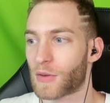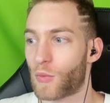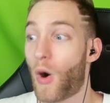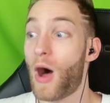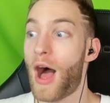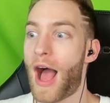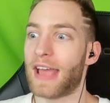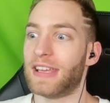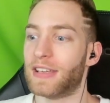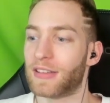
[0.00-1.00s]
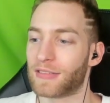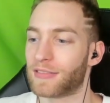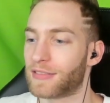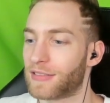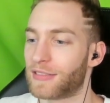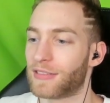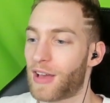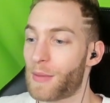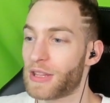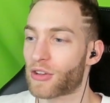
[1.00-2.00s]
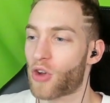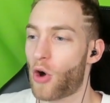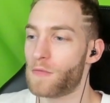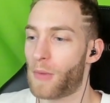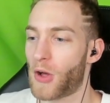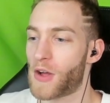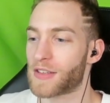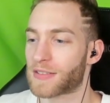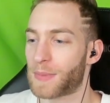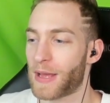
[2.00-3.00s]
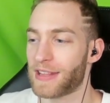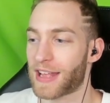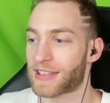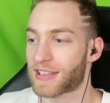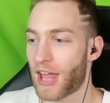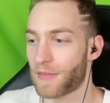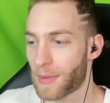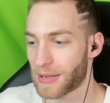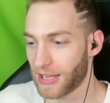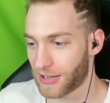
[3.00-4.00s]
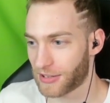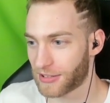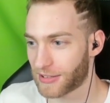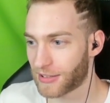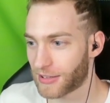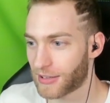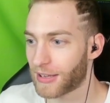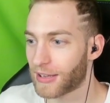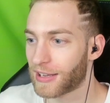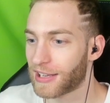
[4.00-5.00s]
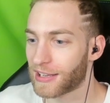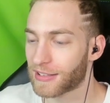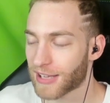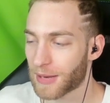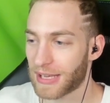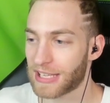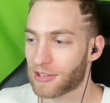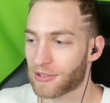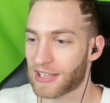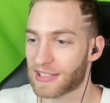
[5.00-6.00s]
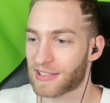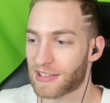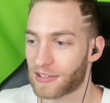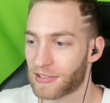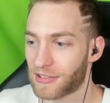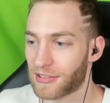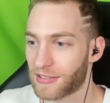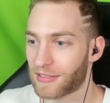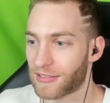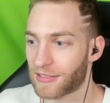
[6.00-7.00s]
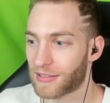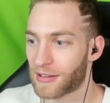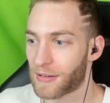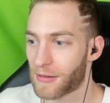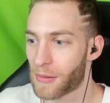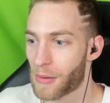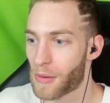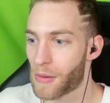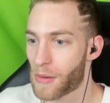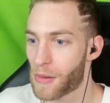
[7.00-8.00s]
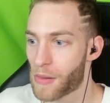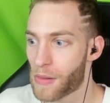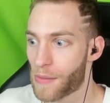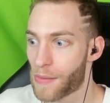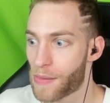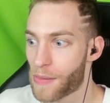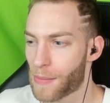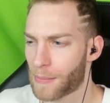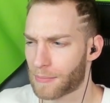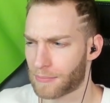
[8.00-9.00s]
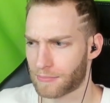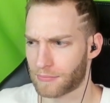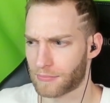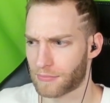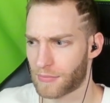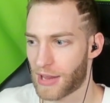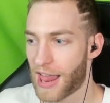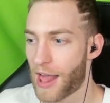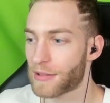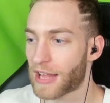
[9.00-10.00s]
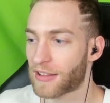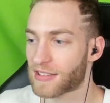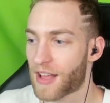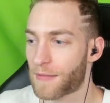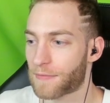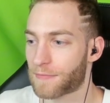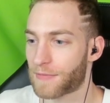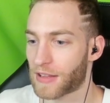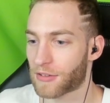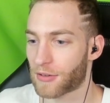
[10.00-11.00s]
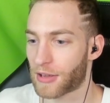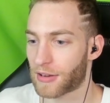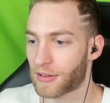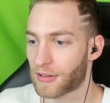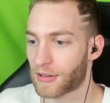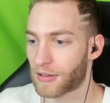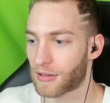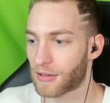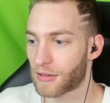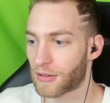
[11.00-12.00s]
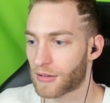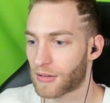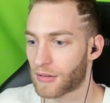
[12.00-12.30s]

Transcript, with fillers: Why? Finally, I mean, they're golden balls, but that's kind of a big deal. Why don't I monologue it's gotta be easier things to steal. For several hours. The grass is green. A frog is green. I'm sure I can talk about this in great detail somehow.